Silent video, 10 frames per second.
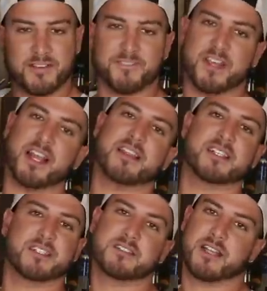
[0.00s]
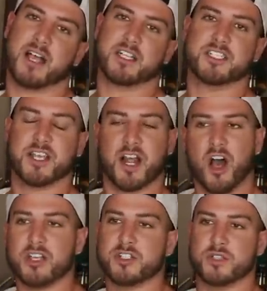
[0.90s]
I feel like this is knowledge that
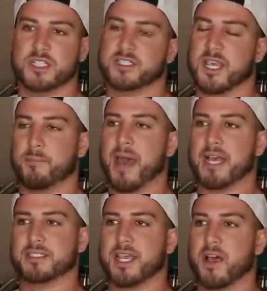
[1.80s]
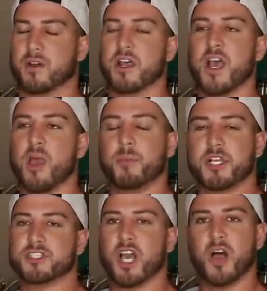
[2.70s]
also needs to get passed down
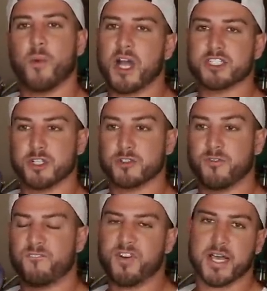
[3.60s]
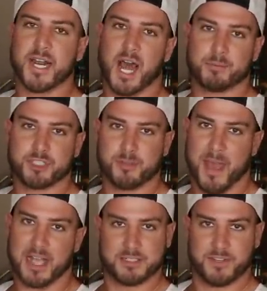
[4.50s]
because y'all watching those fucking I'm Schmacked